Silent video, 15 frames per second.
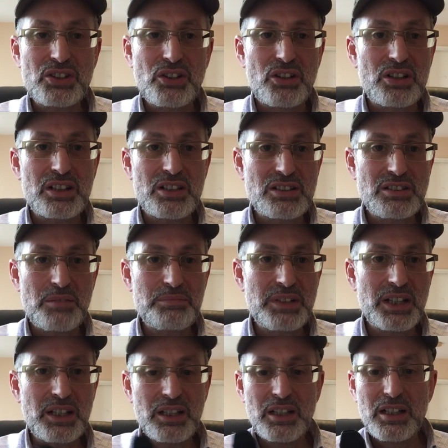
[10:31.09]
chocolate or
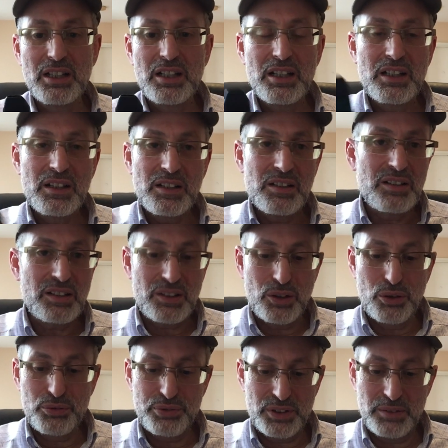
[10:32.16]
something,
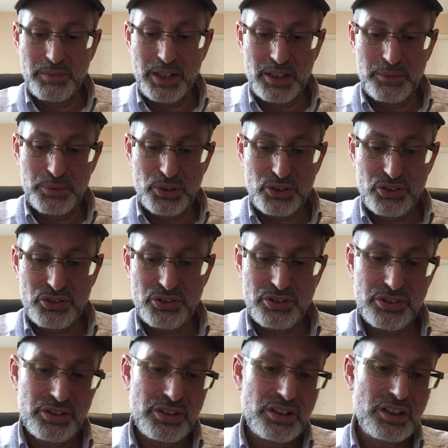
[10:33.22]
go for the
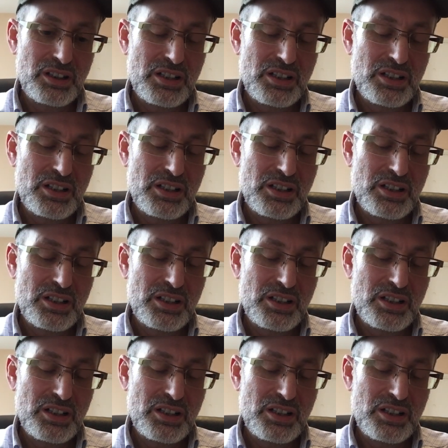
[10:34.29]
Manabush